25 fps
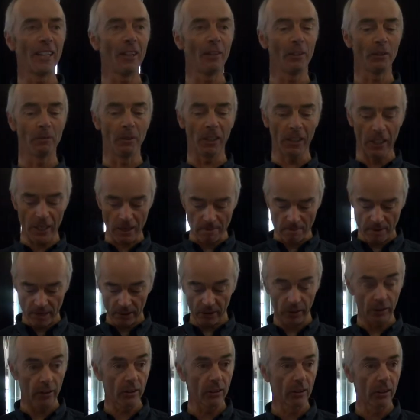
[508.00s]
gives them a clear
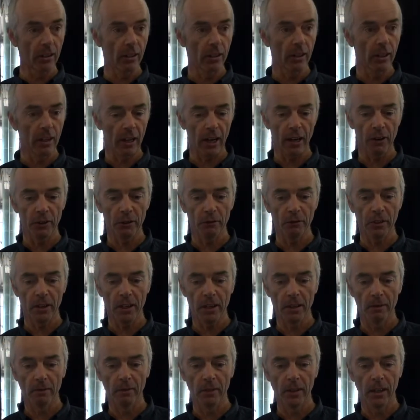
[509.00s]
message, out of
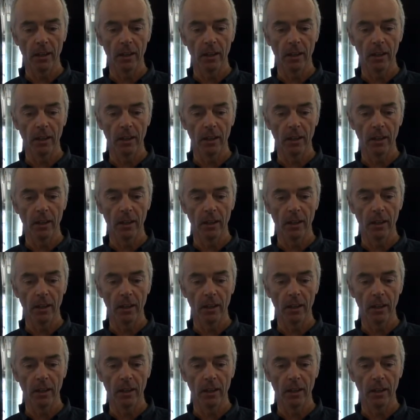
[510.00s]
time.